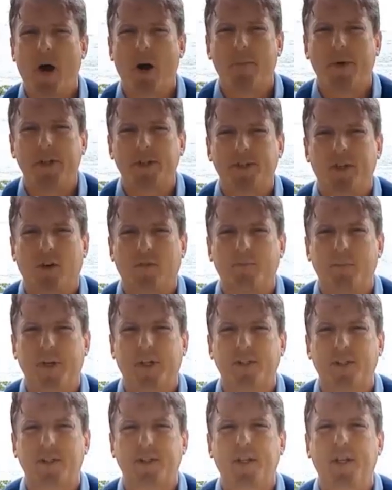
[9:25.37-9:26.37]
about myself,
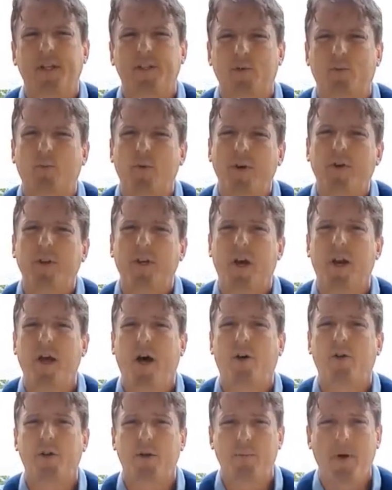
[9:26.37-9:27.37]
because it's a really
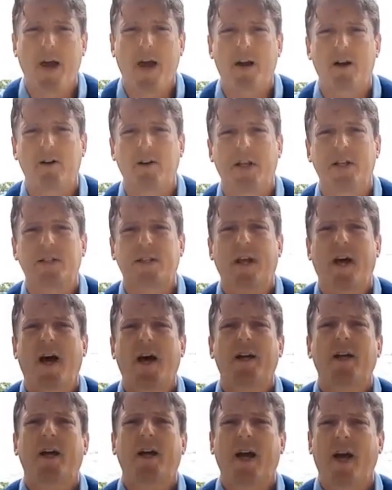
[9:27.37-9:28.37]
unhealthy pattern that's
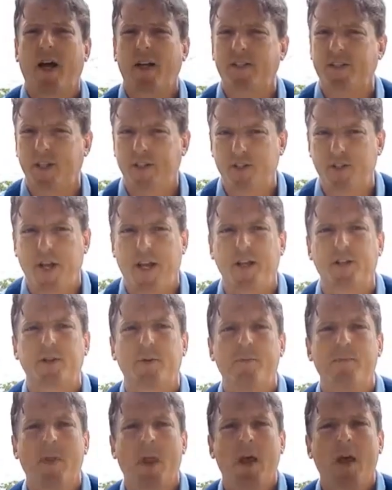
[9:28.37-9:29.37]
a constant
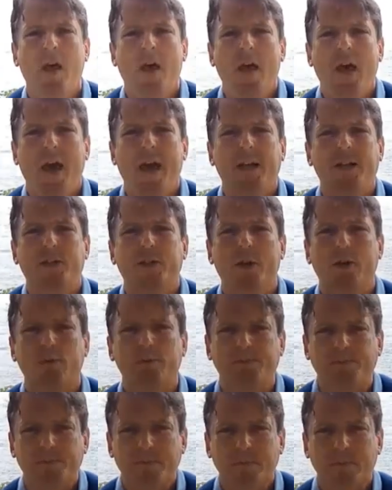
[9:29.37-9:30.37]
chase. And
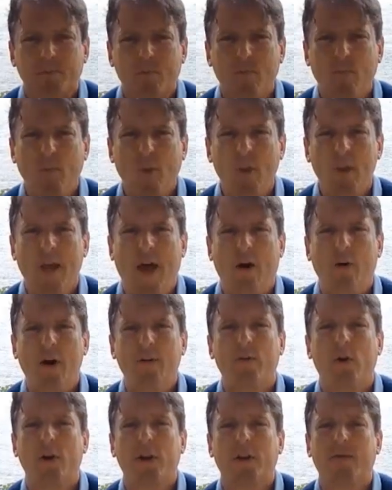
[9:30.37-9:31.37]
so,
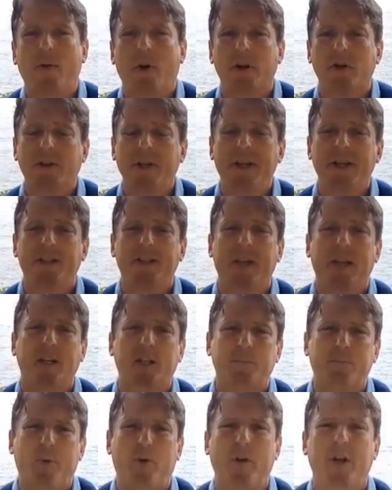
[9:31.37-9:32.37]
however, at the very least, that
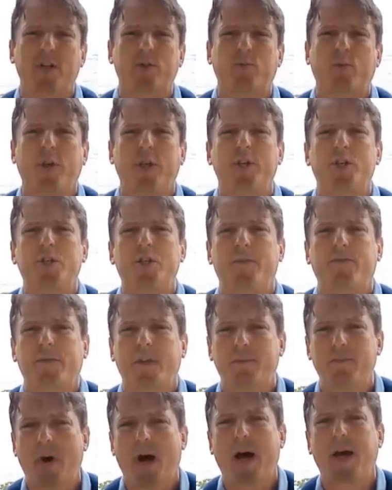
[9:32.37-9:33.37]
experience really
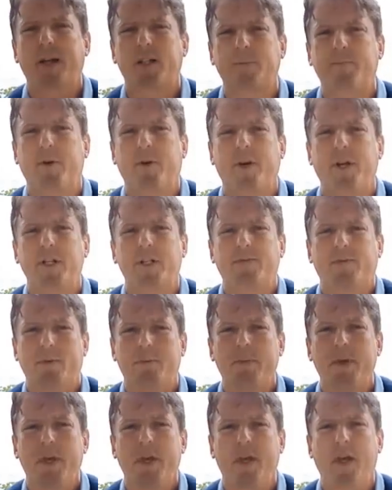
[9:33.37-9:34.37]
shifted my experience for
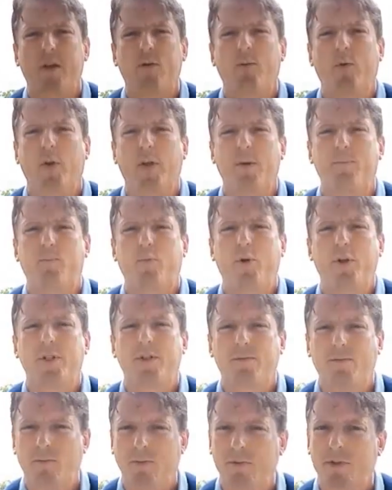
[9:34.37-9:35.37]
me and really
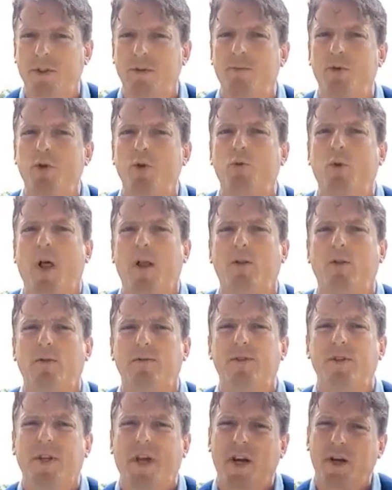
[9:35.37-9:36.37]
puts some
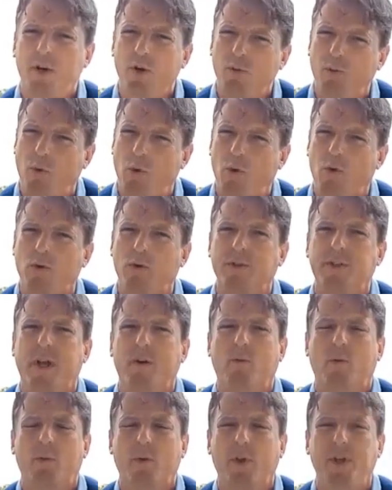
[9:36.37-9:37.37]
new rules
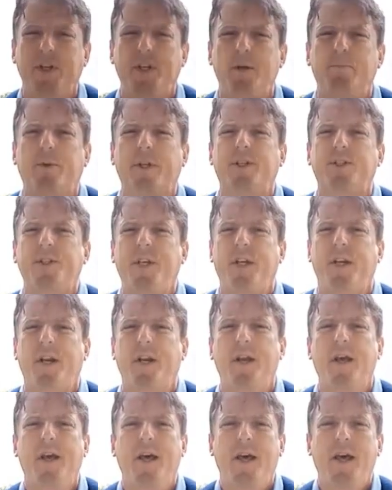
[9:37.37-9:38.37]
that were really deeply
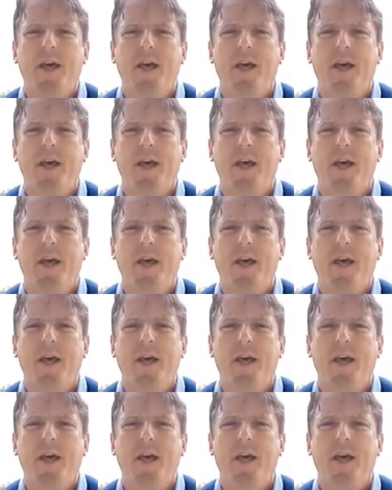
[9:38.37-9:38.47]
seated